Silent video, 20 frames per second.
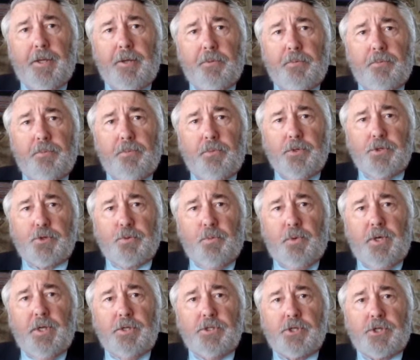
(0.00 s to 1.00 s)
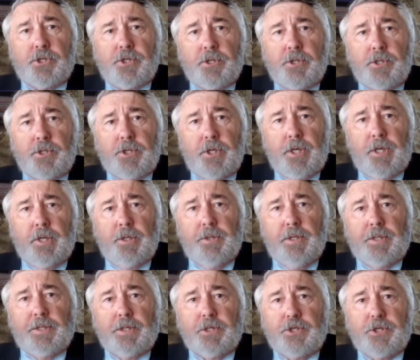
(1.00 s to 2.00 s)
It was once said
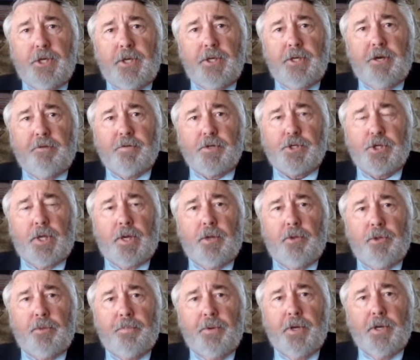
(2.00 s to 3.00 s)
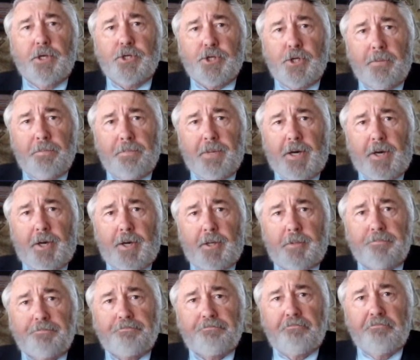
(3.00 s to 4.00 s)
that the sun never set on the British Empire,